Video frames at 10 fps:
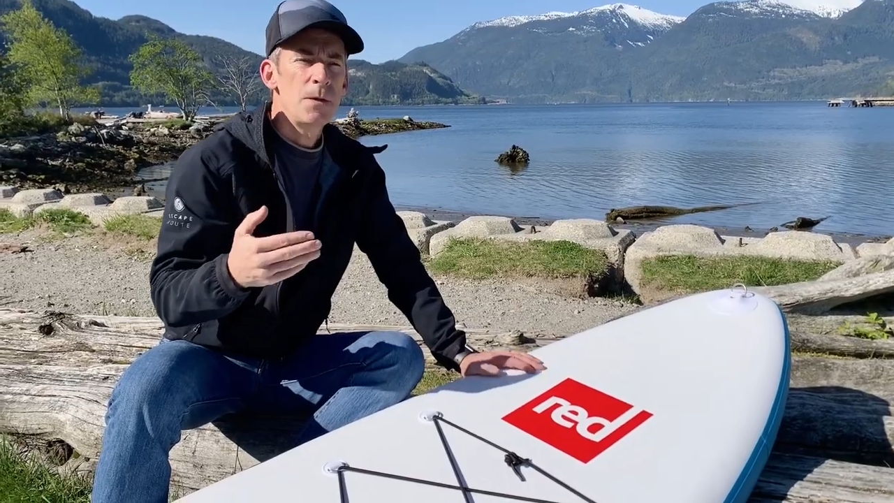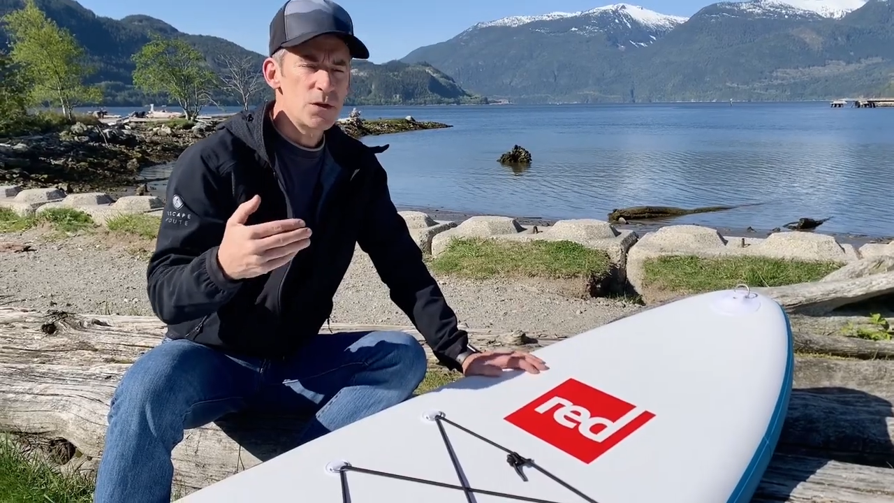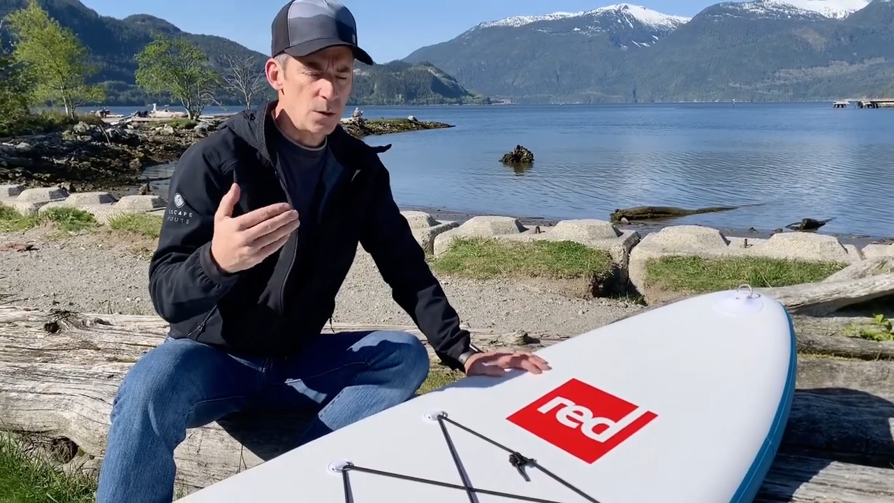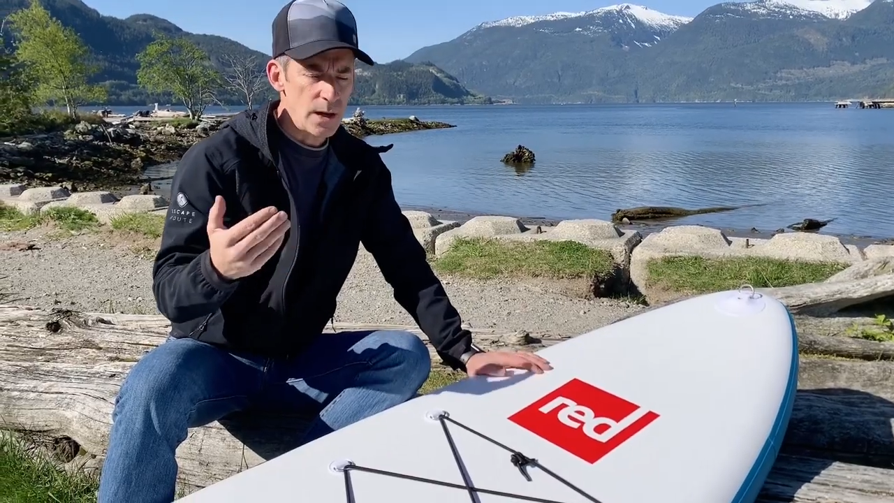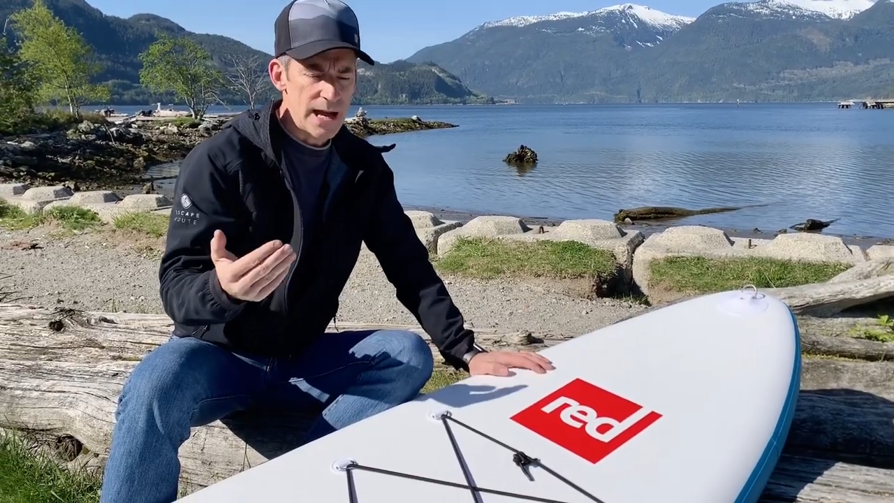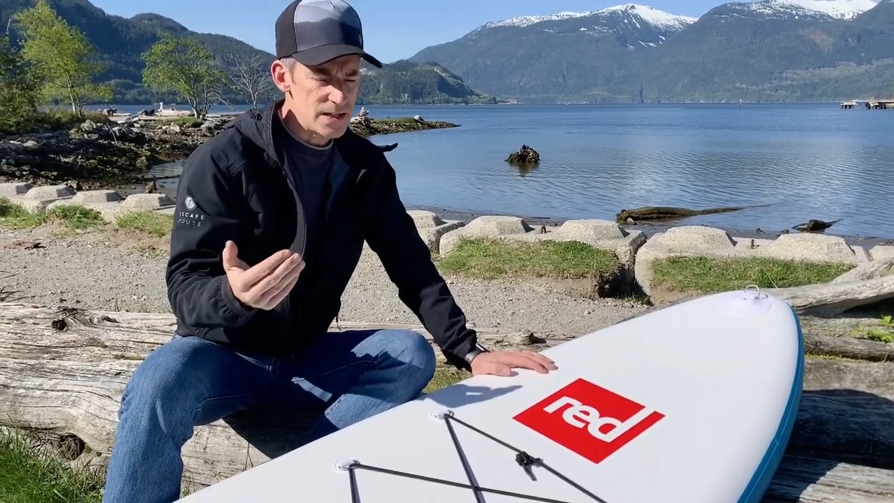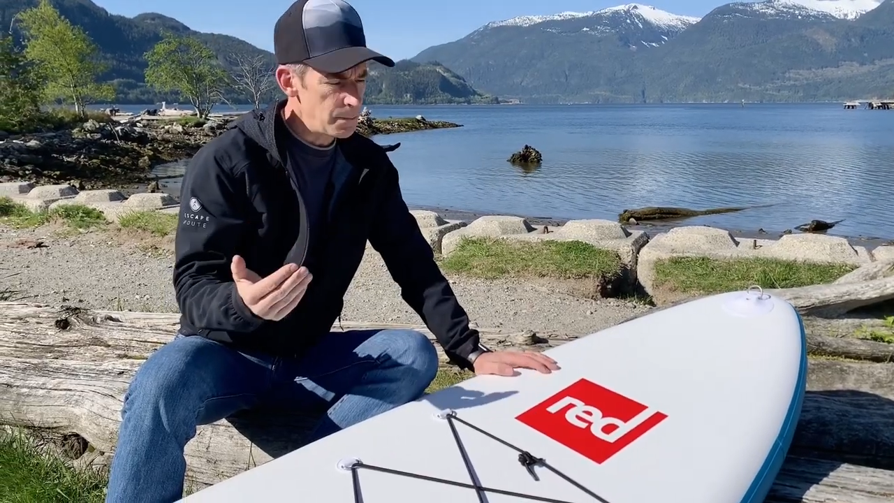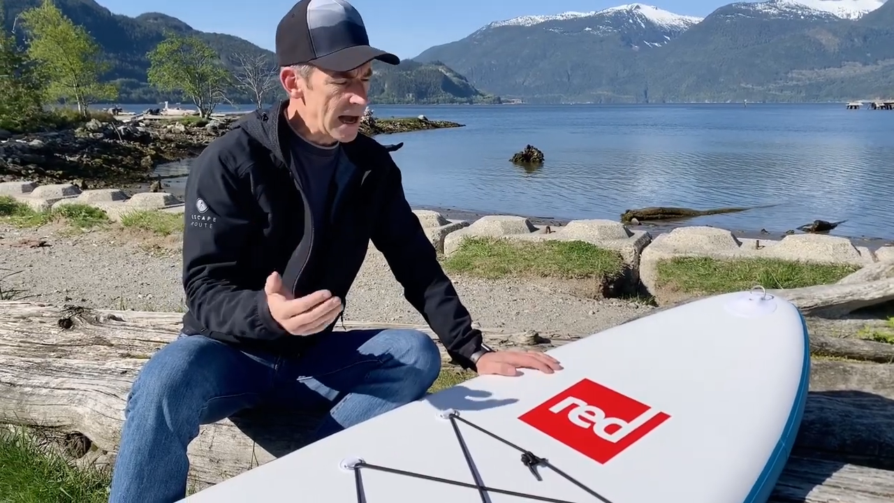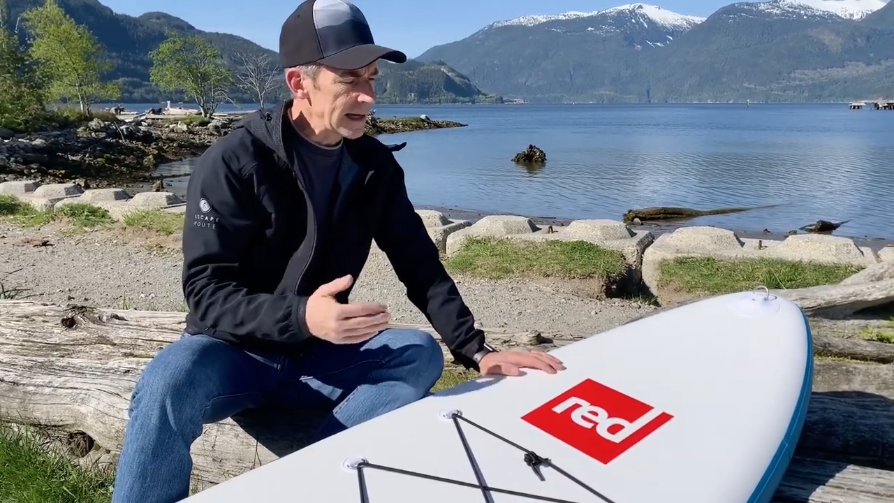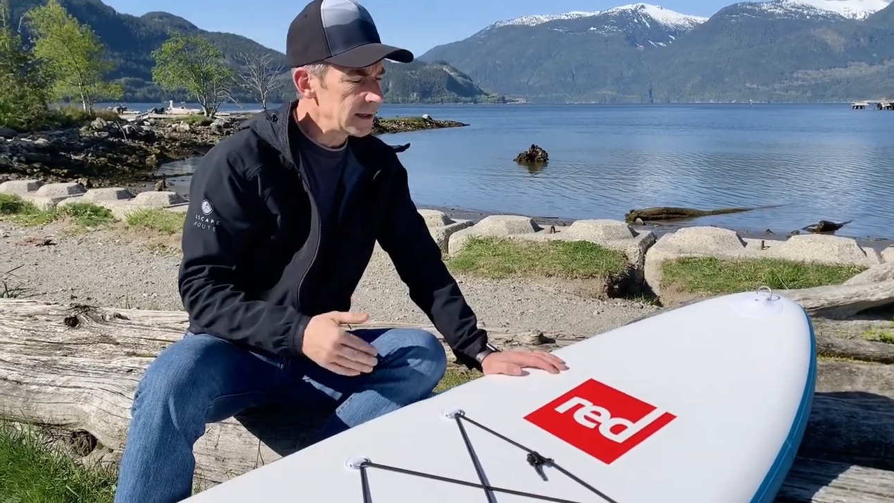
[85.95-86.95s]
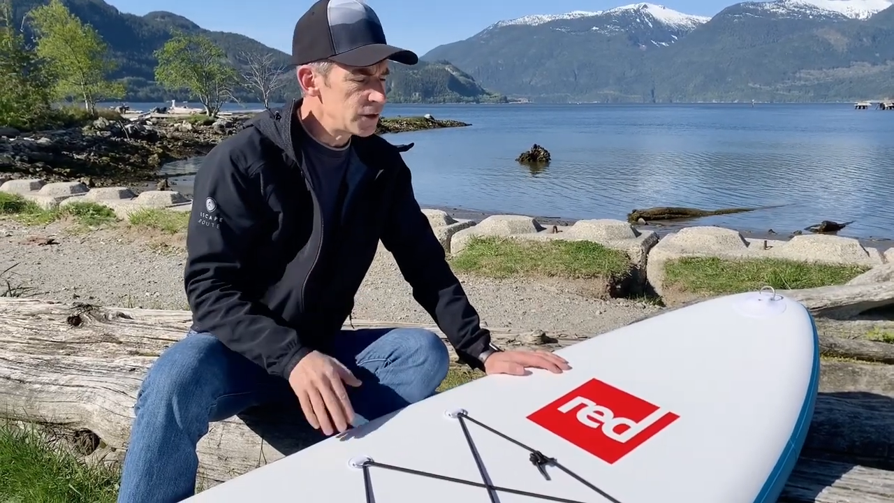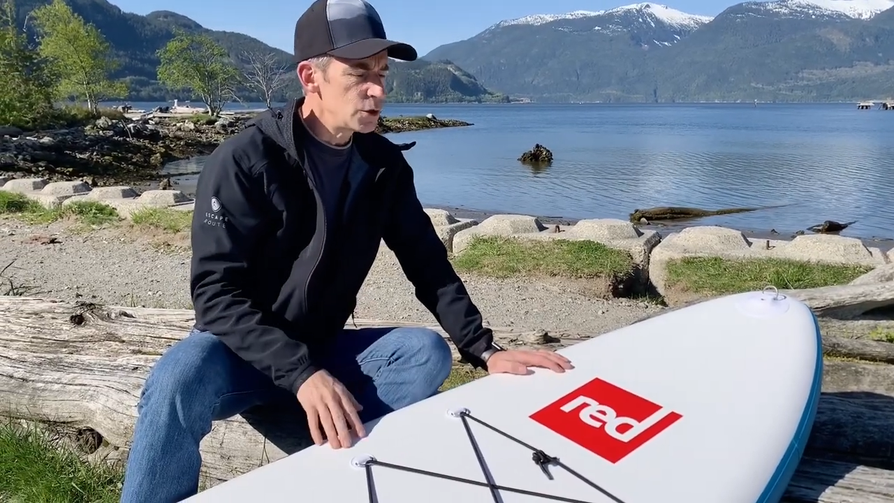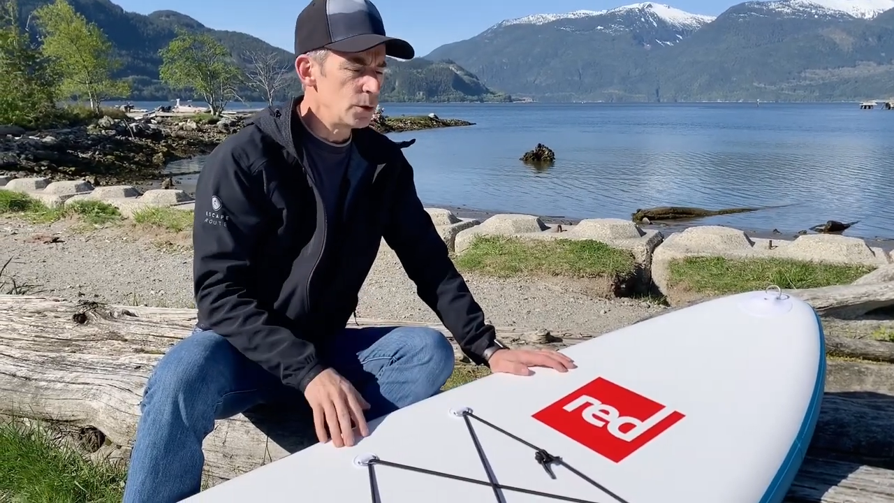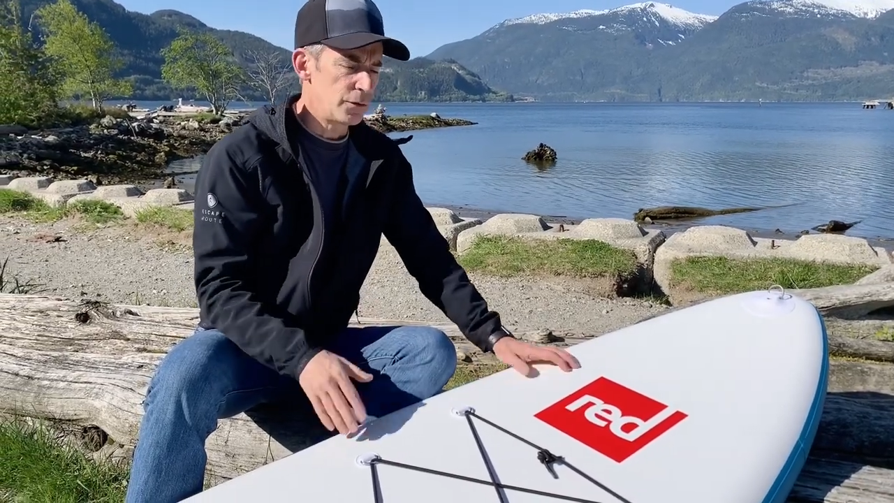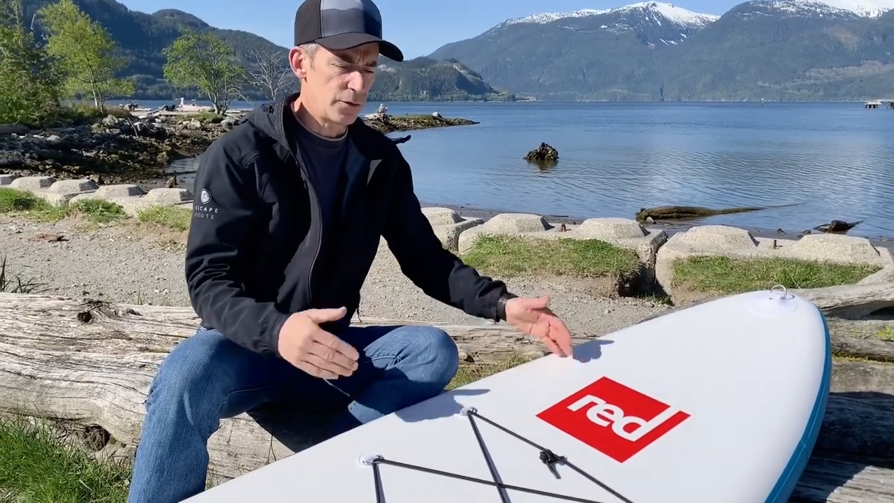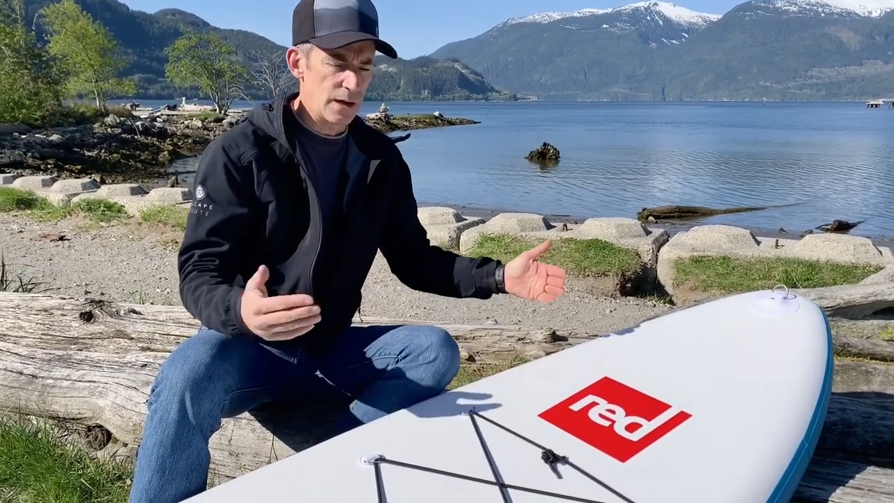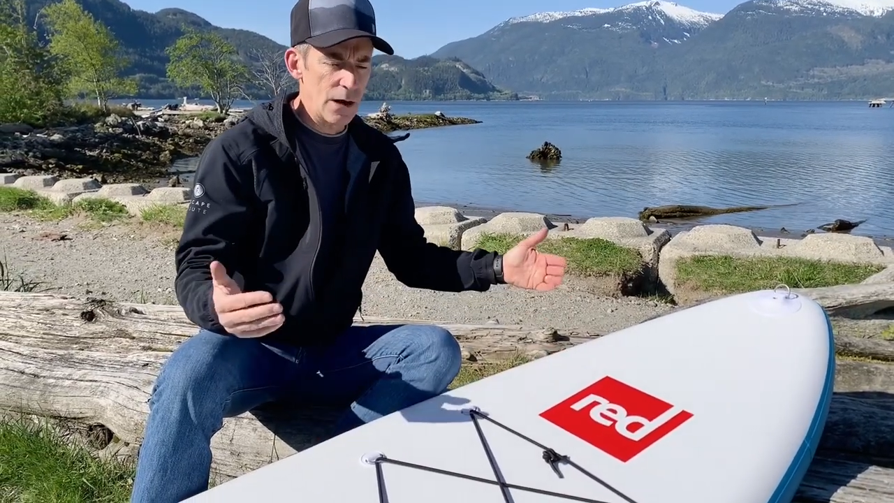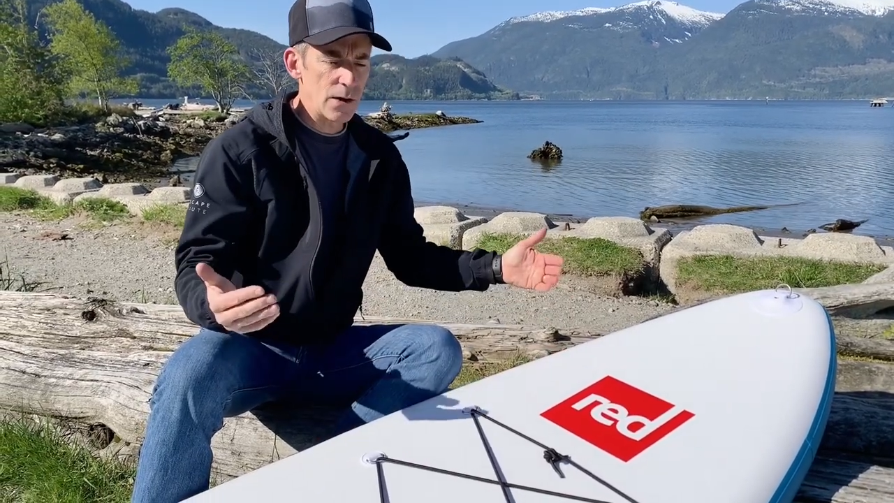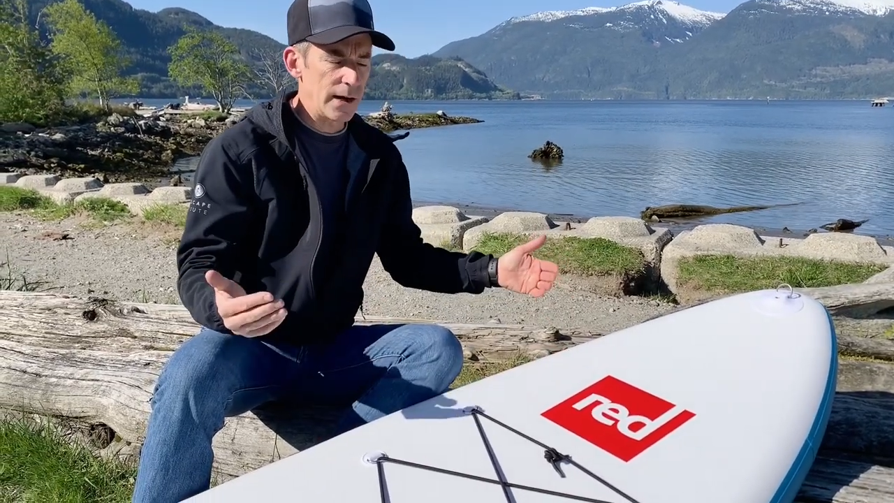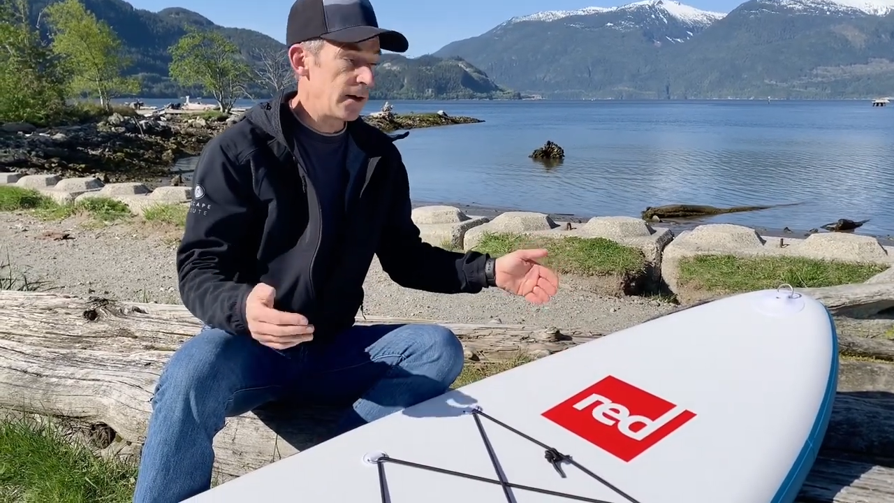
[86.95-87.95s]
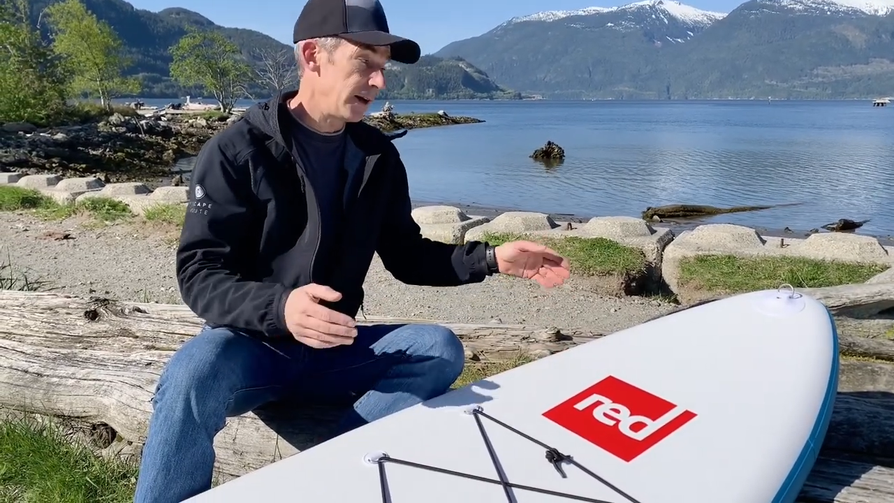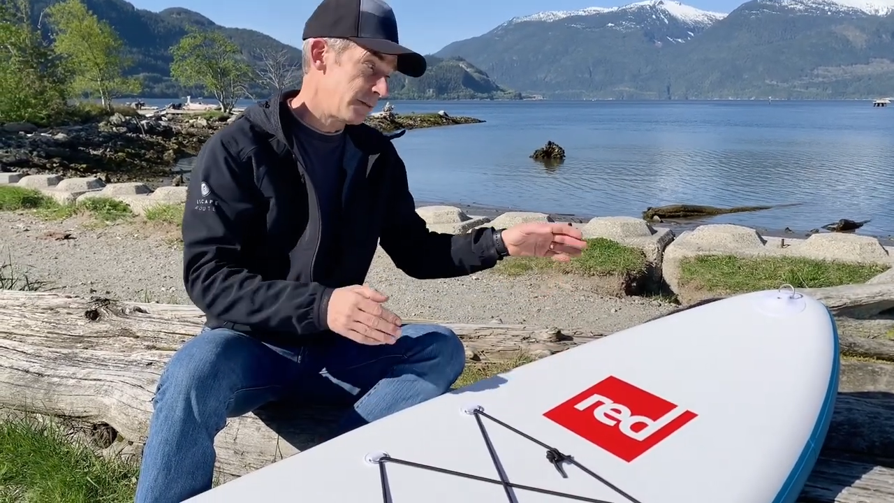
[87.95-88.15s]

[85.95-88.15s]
So as a paddling tool for our area,